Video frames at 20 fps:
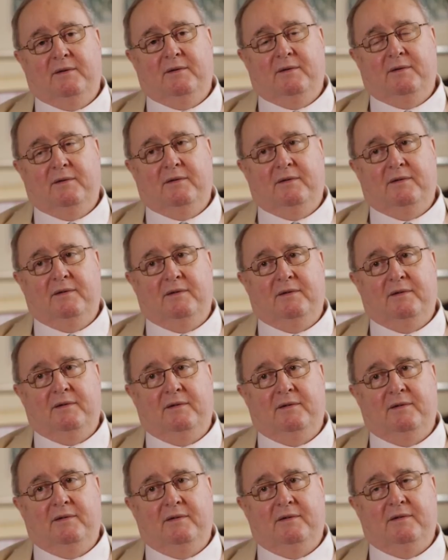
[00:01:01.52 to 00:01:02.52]
I learned
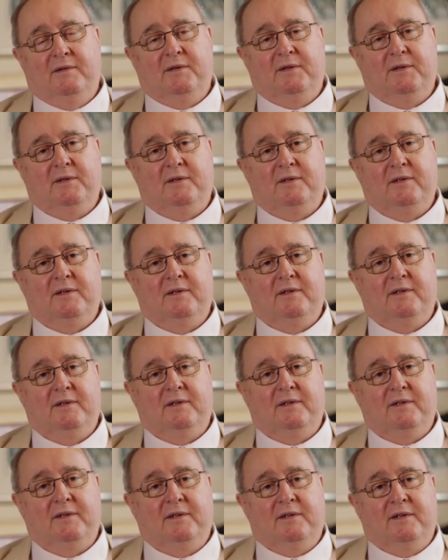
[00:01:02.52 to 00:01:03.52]
something specific
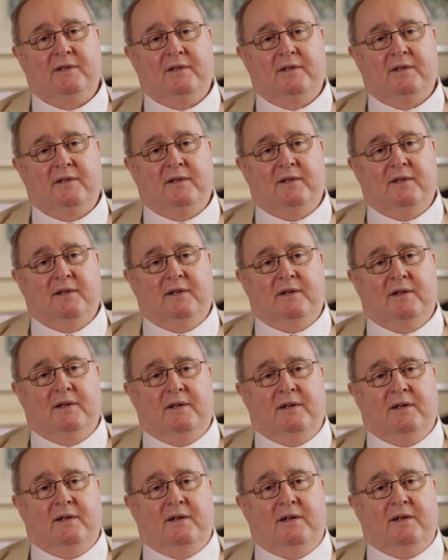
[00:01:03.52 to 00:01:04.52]
from it that you hadn't
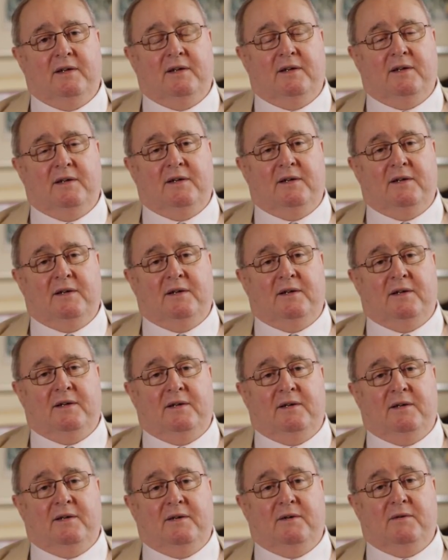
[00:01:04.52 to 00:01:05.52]
expected?
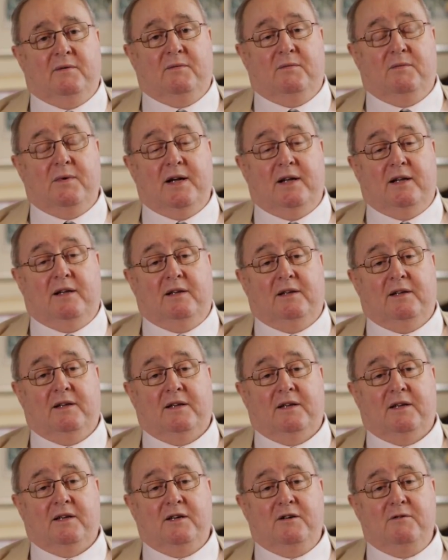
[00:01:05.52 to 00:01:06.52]
Well,
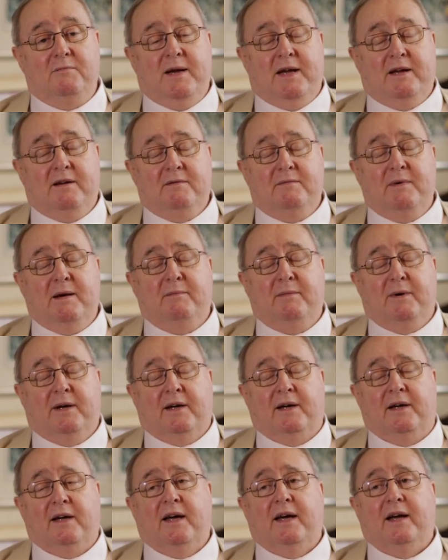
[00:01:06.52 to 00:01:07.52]
you may
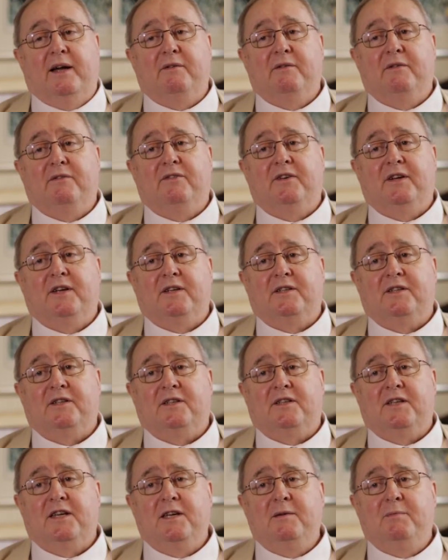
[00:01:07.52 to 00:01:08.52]
remember I referred to
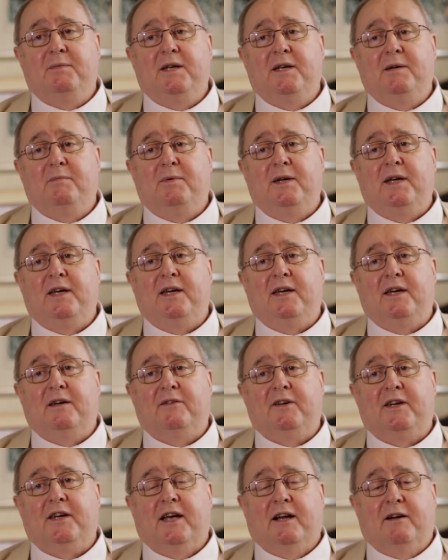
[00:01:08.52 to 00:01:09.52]
CPP
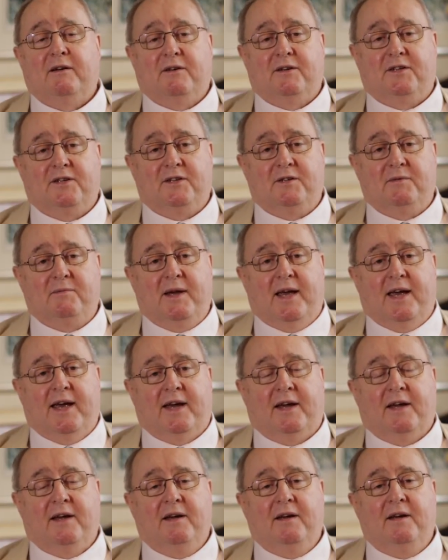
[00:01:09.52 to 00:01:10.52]
a year or two back.